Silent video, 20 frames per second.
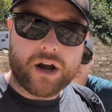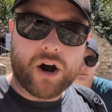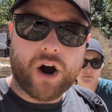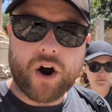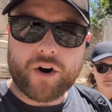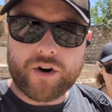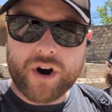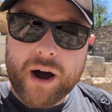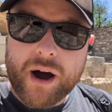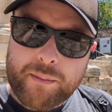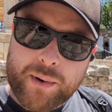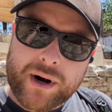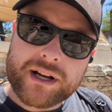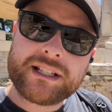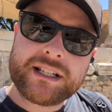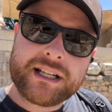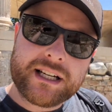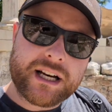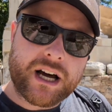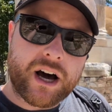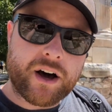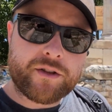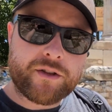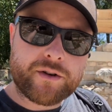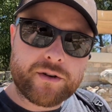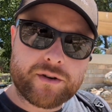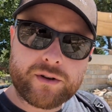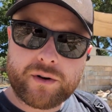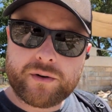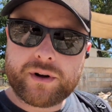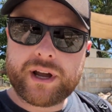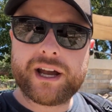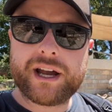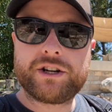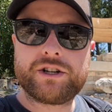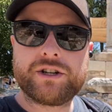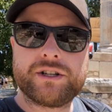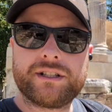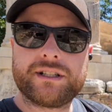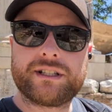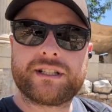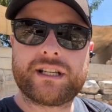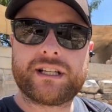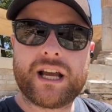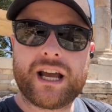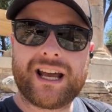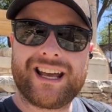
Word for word: are not present in other locations.